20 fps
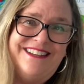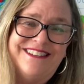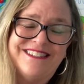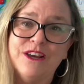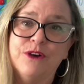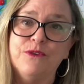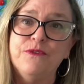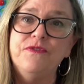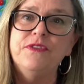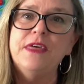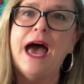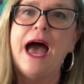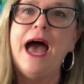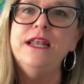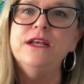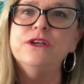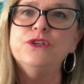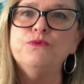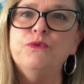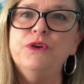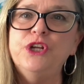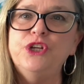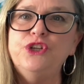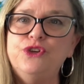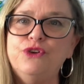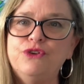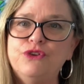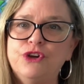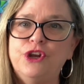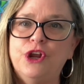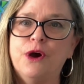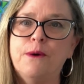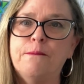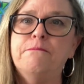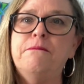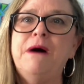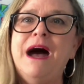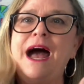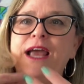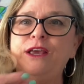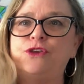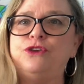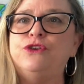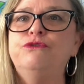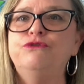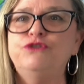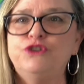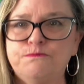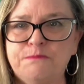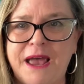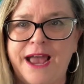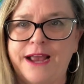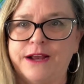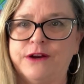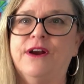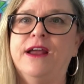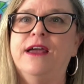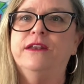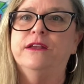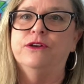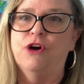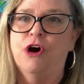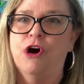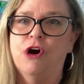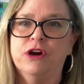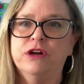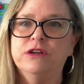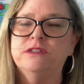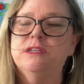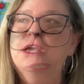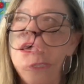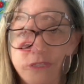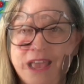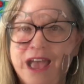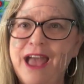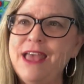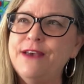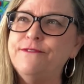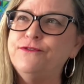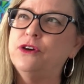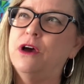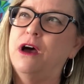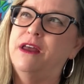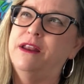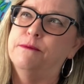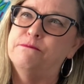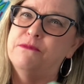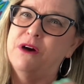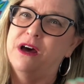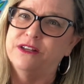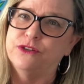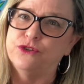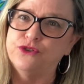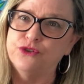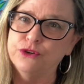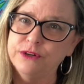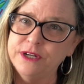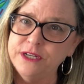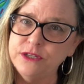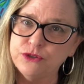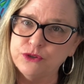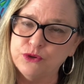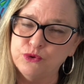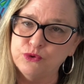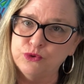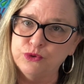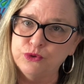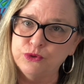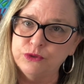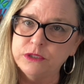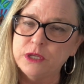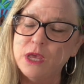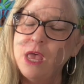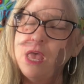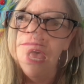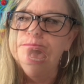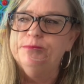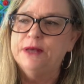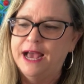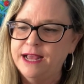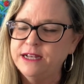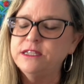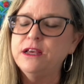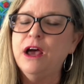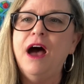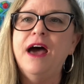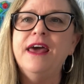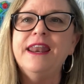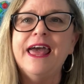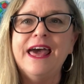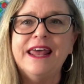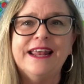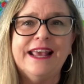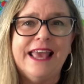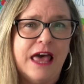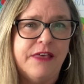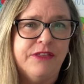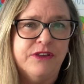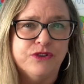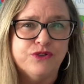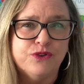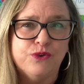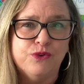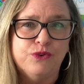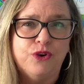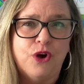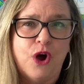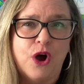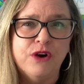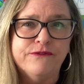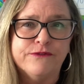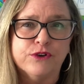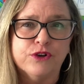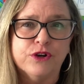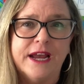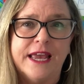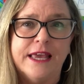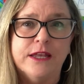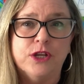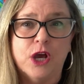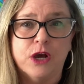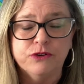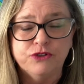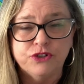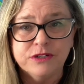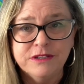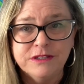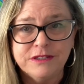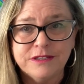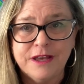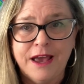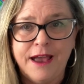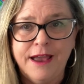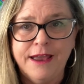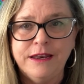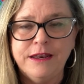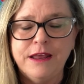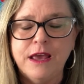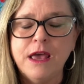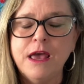so I just wanted you to know my huge background in art. I have taught at Montessori schools. I taught at a Catholic school over in Oceanside